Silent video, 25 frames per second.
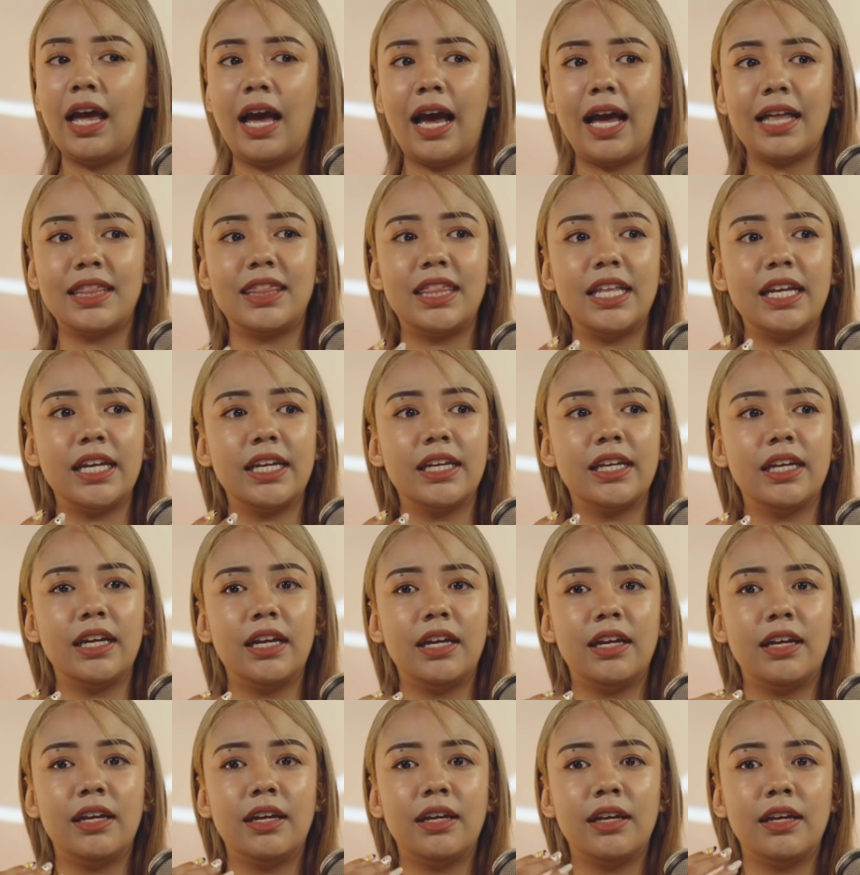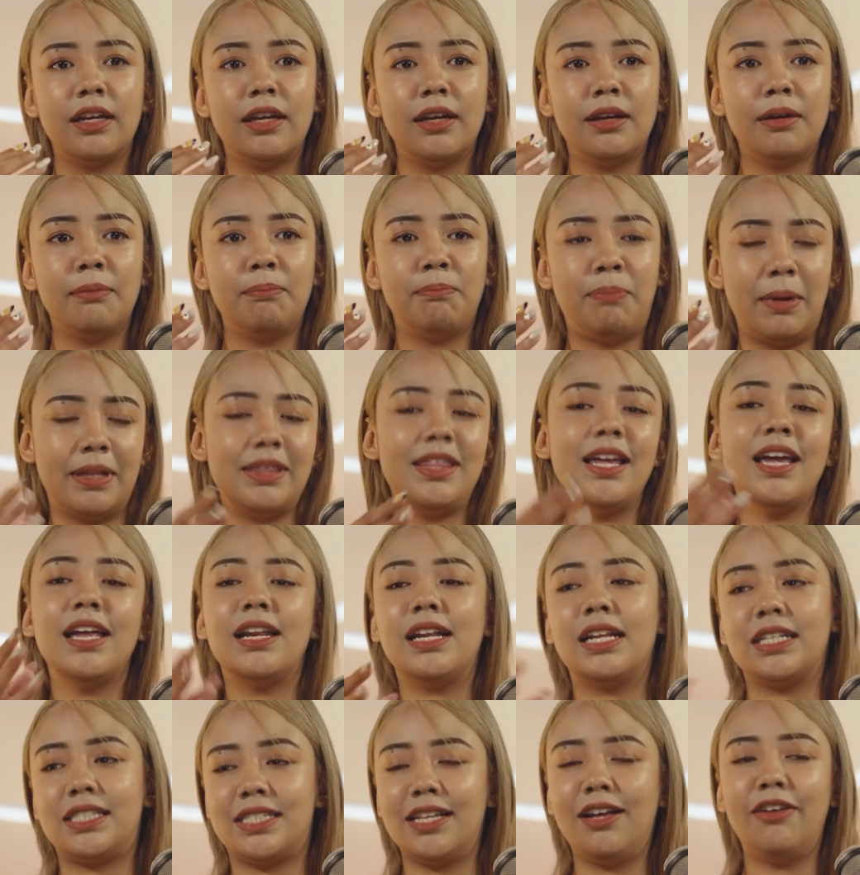I think, but then
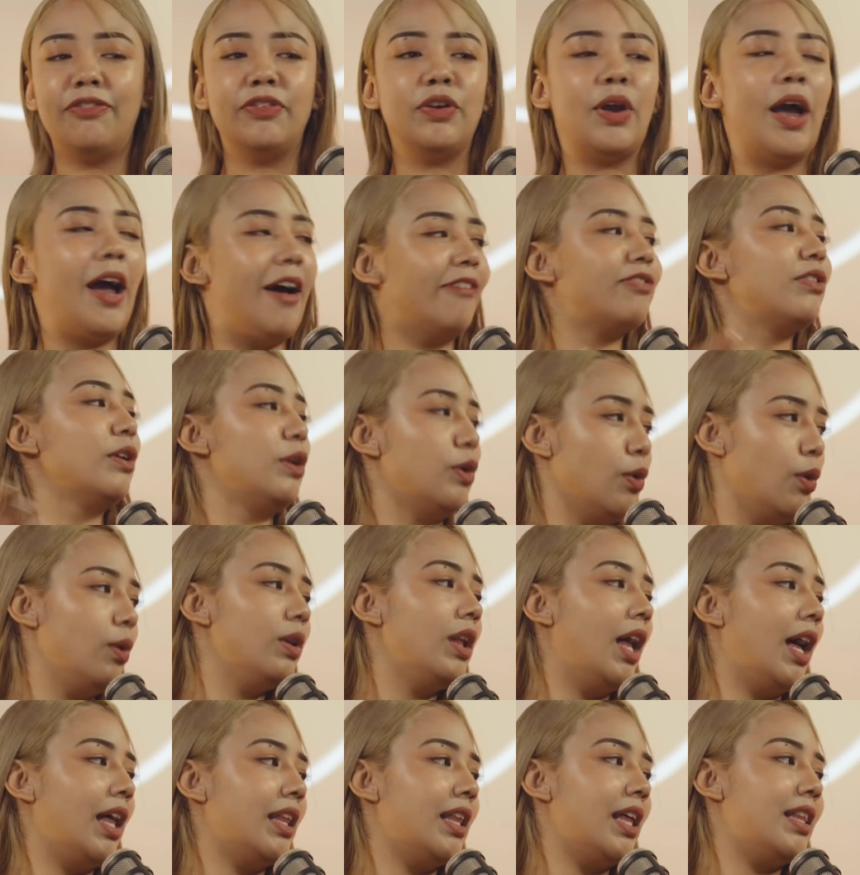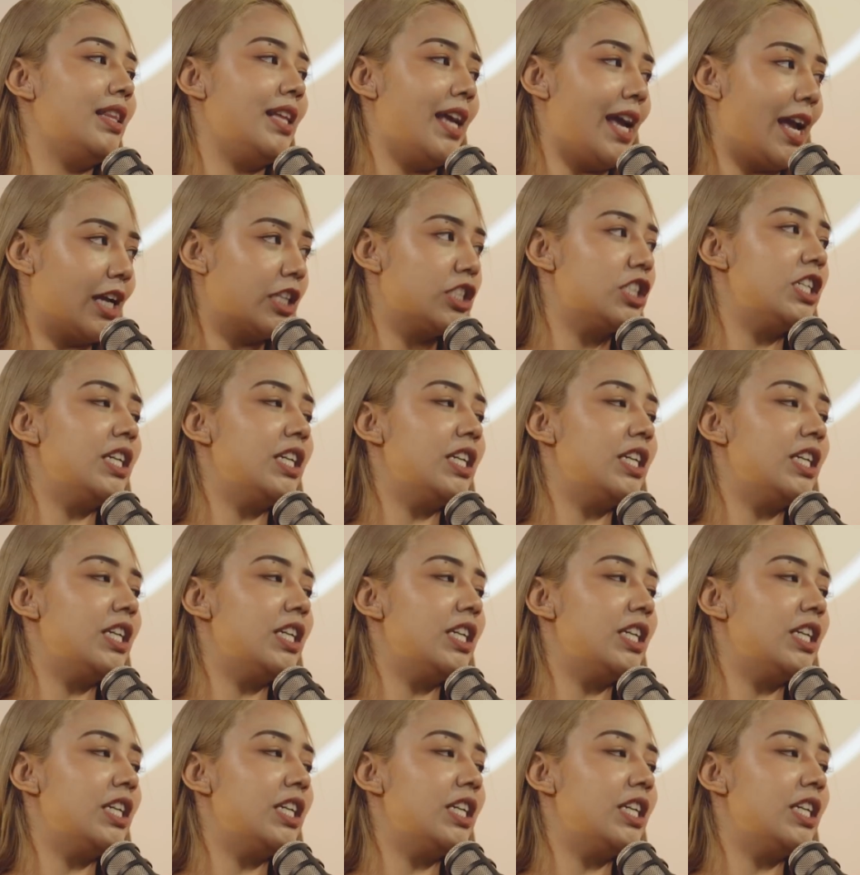in itself, you have to know that they actually